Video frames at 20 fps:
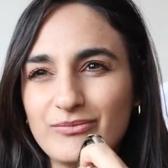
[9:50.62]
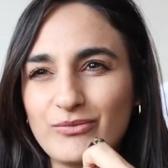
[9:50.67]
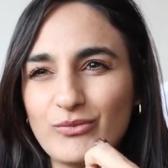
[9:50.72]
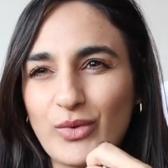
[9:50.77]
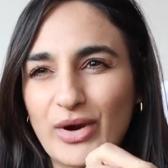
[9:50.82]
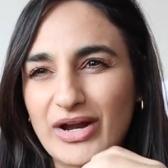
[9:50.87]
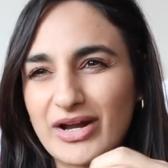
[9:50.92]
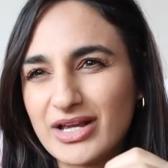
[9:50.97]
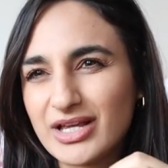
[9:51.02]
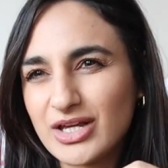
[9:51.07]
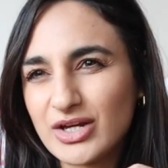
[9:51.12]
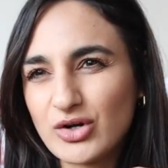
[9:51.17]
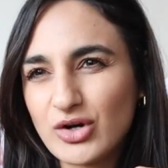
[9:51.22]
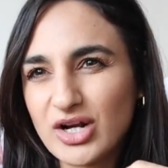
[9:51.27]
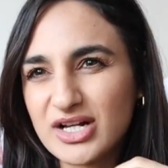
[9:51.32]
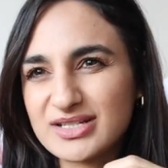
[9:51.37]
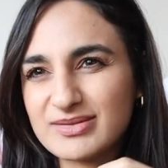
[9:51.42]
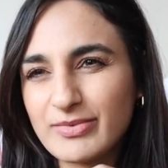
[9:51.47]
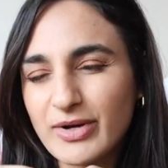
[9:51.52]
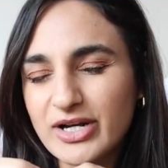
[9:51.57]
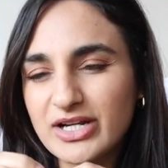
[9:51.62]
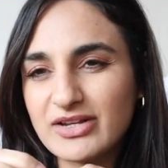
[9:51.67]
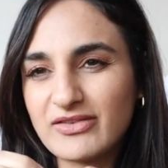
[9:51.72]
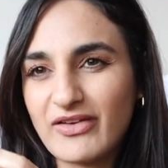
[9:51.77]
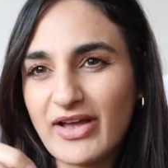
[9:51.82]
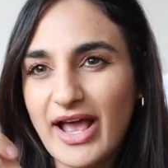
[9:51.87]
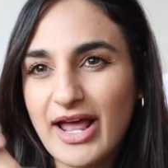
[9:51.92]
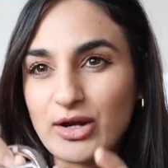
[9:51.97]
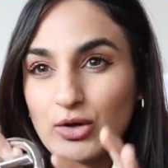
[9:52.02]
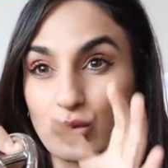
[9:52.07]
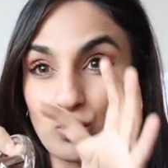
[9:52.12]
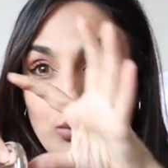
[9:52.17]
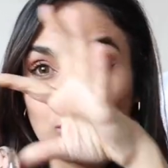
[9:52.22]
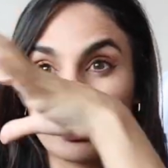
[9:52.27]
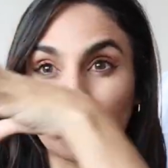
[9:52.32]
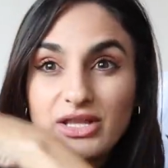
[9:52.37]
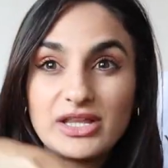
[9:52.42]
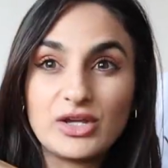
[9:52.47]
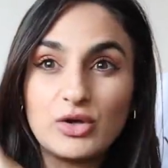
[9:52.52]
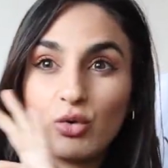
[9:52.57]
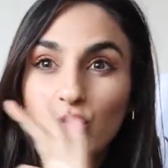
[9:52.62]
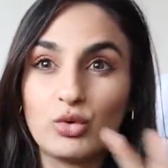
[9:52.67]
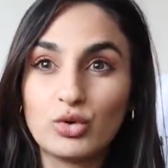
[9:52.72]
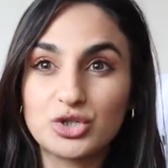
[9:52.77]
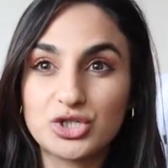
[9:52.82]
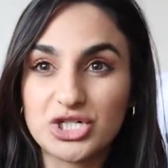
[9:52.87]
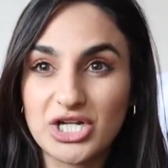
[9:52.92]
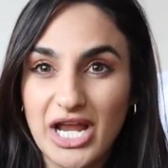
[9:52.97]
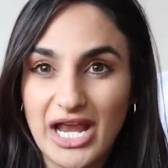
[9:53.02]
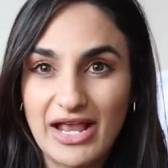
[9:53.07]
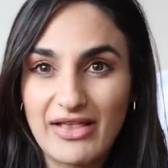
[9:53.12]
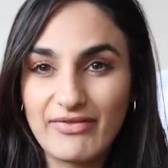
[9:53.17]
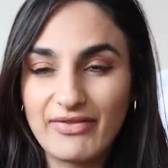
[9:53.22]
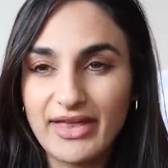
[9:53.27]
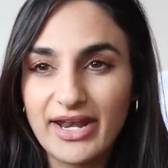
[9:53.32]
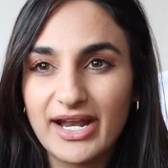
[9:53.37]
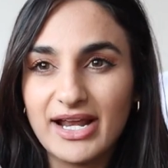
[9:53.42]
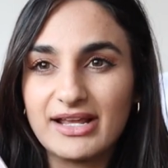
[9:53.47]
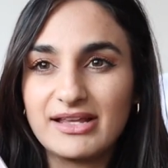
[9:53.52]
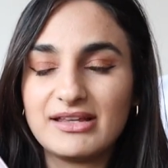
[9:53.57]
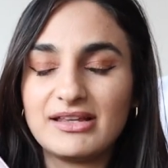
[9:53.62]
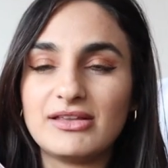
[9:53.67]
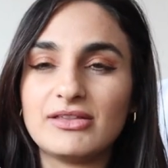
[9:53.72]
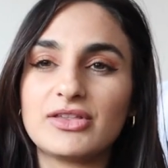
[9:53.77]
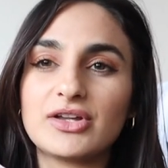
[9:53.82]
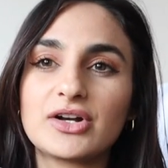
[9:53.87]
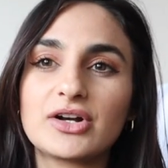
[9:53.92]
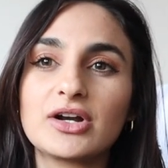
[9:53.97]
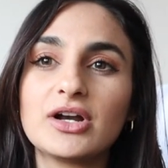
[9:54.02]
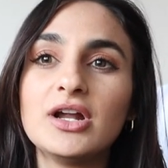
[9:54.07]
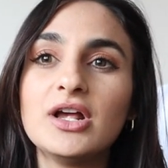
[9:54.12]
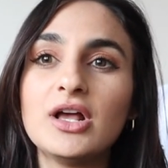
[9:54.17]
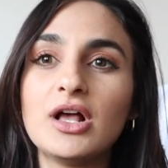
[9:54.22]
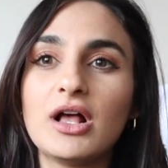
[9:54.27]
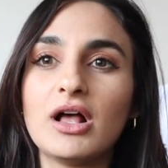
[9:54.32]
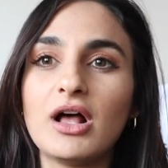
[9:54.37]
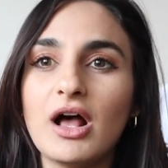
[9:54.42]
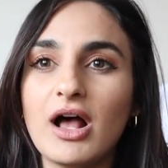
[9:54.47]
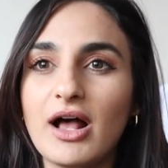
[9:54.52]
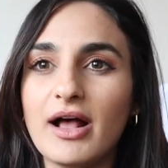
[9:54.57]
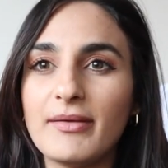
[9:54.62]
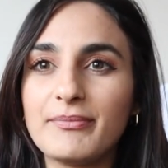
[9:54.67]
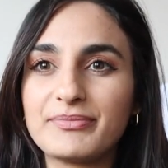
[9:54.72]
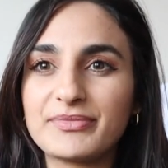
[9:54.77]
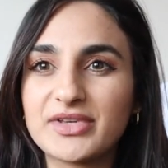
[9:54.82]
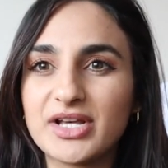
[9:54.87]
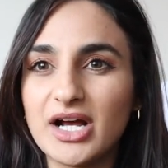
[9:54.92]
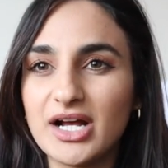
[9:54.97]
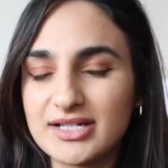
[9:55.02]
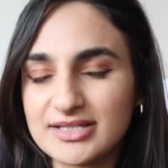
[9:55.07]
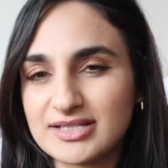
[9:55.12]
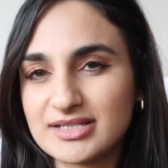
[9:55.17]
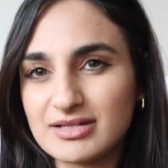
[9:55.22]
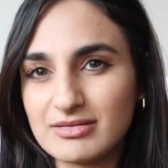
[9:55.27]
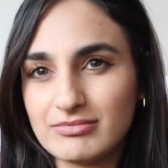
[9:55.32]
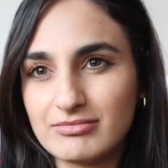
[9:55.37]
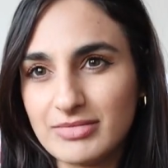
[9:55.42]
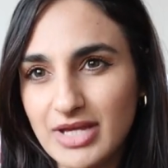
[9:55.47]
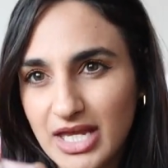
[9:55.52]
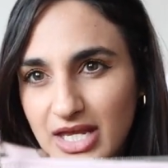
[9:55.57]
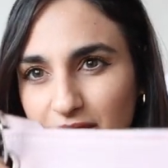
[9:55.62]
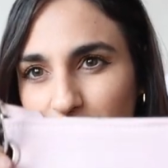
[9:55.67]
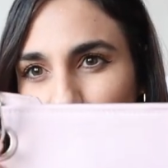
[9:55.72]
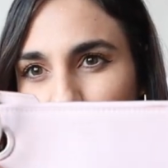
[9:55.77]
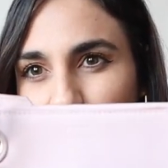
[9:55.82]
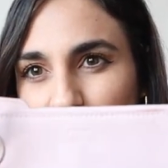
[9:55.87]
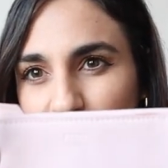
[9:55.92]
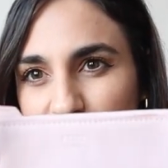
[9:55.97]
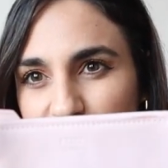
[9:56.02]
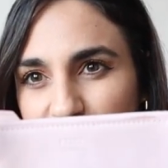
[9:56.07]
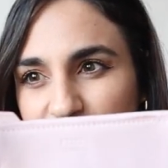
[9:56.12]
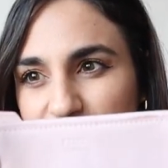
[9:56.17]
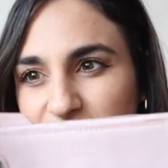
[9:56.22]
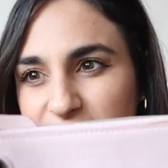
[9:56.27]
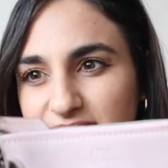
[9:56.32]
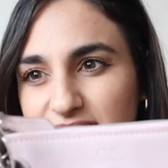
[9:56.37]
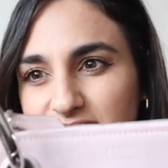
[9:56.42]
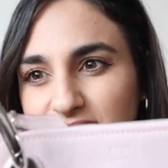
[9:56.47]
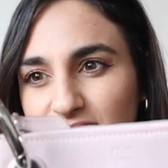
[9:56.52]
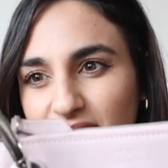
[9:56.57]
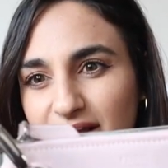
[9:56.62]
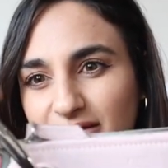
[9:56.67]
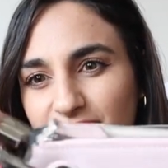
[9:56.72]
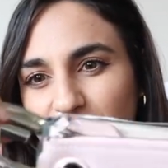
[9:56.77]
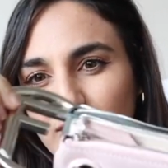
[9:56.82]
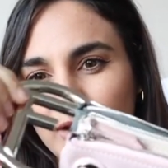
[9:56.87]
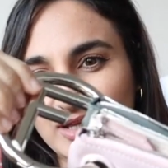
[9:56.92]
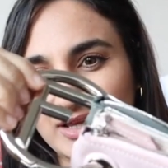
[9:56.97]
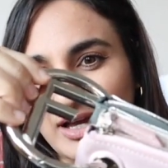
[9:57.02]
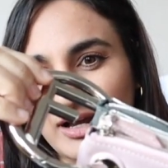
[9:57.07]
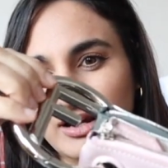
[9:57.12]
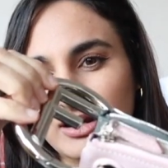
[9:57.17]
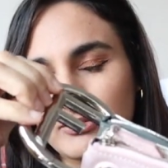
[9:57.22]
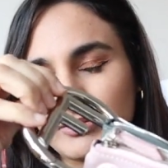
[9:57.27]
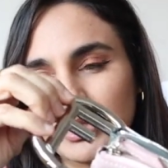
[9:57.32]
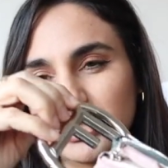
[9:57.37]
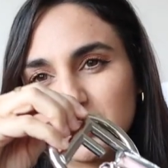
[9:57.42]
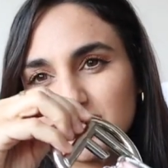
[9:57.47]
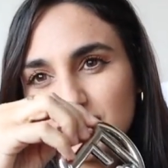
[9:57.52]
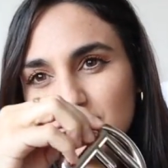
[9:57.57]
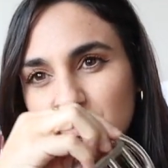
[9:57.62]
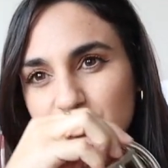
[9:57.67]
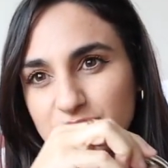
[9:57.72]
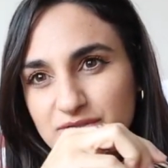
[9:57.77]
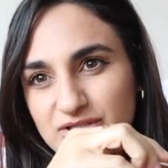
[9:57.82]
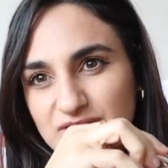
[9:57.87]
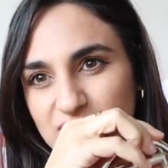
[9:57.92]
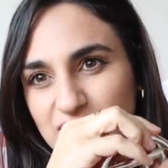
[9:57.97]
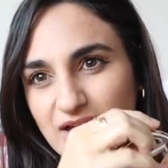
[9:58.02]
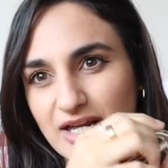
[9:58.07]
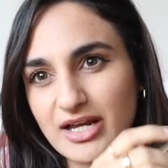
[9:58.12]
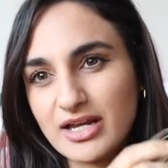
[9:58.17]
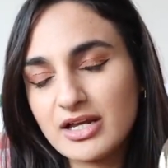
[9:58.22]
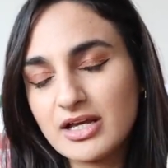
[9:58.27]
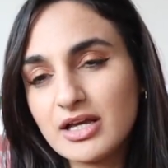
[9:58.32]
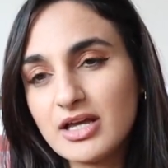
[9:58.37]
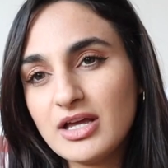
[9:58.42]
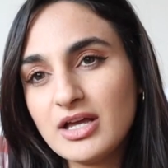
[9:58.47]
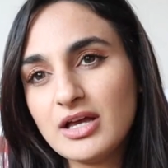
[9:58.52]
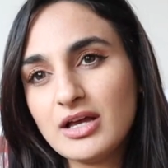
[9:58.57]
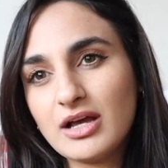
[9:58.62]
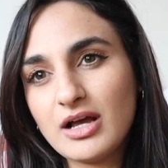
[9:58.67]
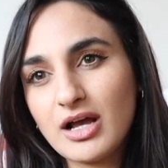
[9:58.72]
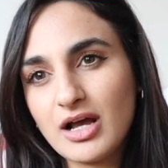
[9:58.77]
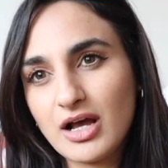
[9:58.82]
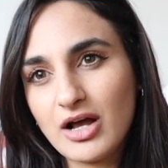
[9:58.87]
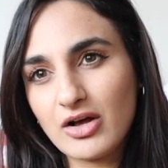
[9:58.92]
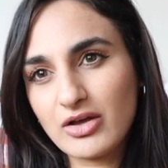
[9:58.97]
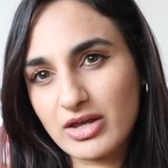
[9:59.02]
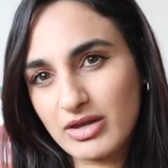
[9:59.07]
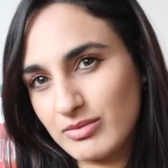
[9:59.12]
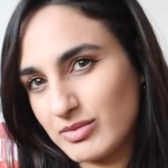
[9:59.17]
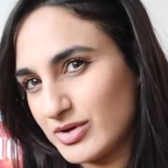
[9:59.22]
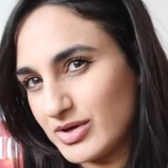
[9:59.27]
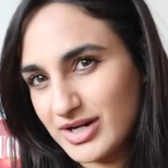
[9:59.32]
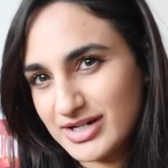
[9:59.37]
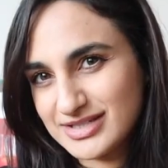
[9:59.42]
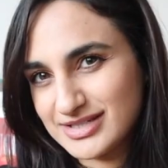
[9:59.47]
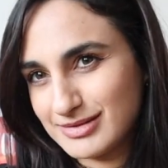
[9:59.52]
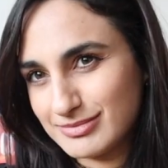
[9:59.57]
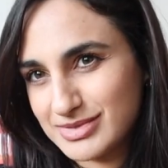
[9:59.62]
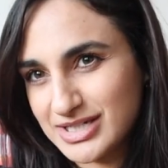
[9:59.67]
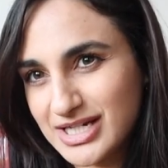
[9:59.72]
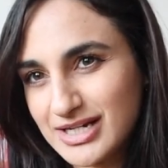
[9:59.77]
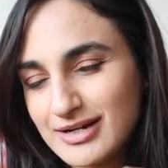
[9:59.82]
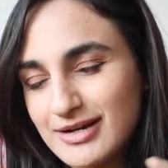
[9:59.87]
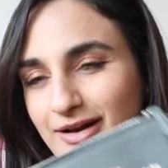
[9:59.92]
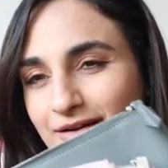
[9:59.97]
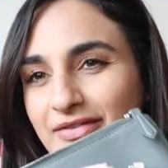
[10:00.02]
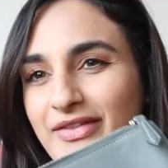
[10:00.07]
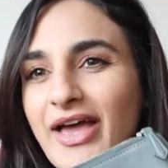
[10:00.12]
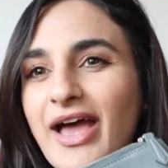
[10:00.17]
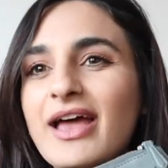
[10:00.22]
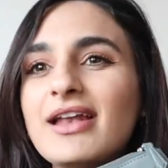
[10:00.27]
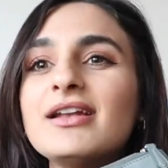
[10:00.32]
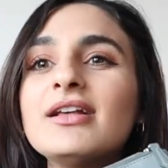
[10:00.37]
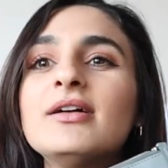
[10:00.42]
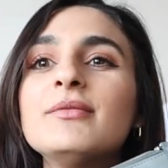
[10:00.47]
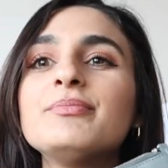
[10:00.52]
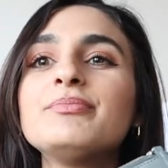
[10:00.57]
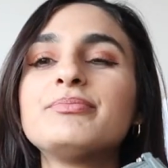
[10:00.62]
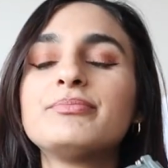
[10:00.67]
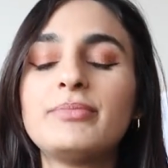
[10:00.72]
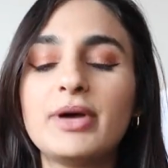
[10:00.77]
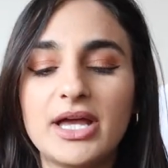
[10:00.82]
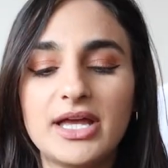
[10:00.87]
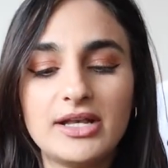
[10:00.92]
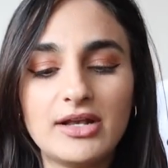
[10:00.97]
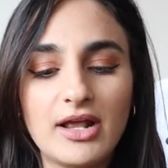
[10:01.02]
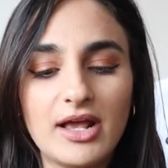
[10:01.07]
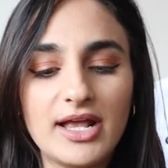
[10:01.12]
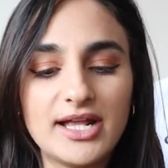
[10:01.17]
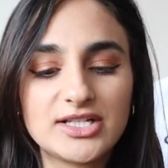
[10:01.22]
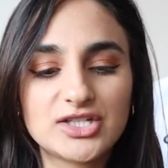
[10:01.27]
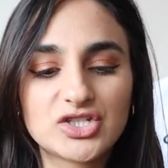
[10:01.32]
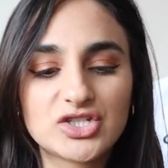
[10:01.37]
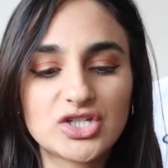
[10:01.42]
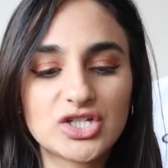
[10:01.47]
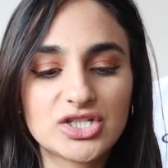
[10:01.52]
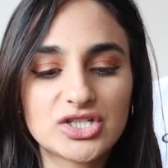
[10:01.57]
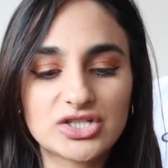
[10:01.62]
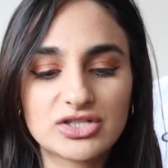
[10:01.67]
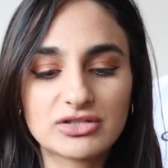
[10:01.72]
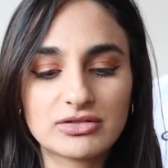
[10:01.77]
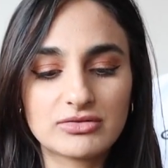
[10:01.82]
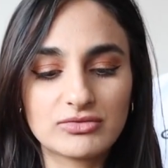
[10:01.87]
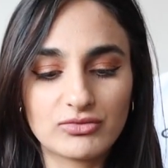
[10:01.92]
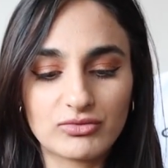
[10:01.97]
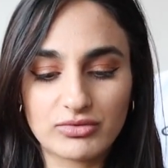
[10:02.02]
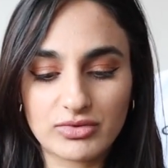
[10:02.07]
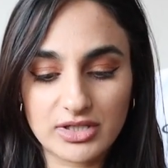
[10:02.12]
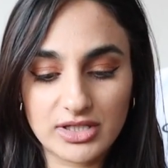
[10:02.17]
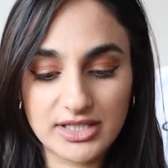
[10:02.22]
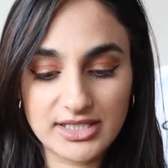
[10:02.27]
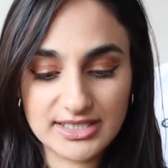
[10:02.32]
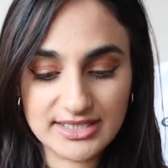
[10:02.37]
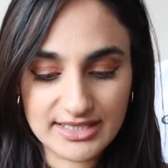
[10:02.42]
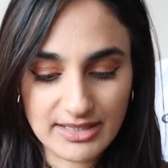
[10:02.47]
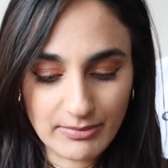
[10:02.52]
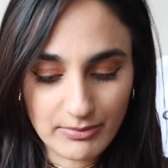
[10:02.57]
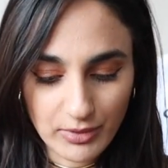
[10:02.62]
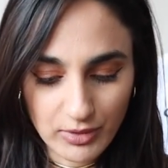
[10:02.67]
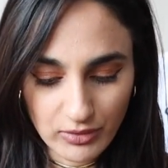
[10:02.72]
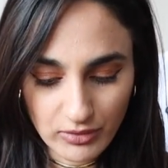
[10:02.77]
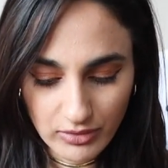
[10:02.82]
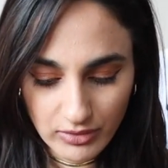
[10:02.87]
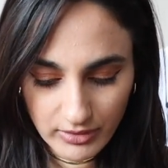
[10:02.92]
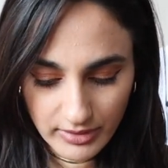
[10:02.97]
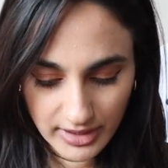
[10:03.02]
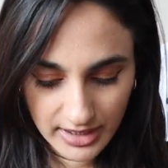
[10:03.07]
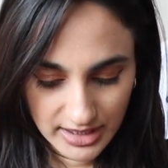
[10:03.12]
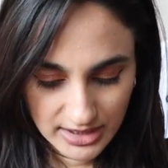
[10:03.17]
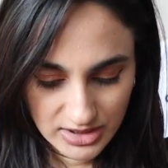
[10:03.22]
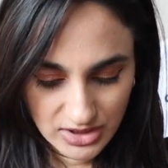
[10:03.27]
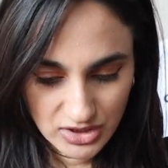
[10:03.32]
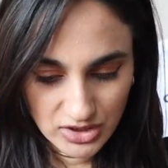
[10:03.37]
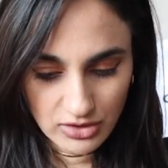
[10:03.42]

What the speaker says: wearing it crossbody if I had a really cool chain that I either custom made or purchased. I feel like that could be super sick. I'll keep you guys updated on that. But it's just really simple. It's